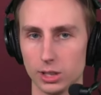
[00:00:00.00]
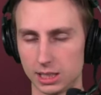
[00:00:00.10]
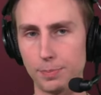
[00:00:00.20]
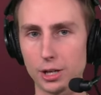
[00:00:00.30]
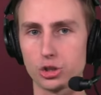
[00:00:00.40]

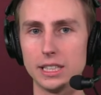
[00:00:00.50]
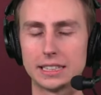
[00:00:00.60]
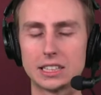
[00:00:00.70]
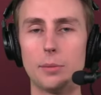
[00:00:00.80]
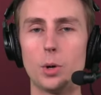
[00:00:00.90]
especially
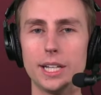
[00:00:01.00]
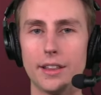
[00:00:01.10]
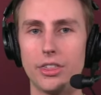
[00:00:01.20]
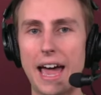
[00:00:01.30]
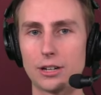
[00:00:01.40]

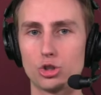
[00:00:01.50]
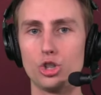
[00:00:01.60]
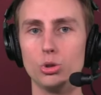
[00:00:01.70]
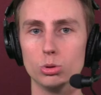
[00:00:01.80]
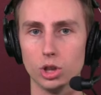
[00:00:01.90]
someone that
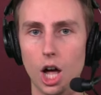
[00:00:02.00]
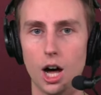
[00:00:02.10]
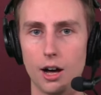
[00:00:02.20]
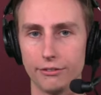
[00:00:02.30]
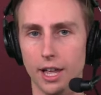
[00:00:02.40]
you
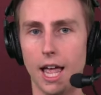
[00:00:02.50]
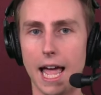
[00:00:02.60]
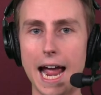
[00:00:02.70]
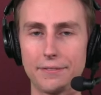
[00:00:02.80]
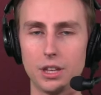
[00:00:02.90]
love
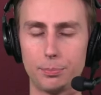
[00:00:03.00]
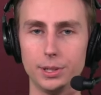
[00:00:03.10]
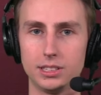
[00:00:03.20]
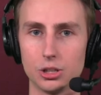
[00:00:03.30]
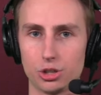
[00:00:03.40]
at the
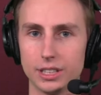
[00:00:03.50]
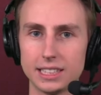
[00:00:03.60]
position.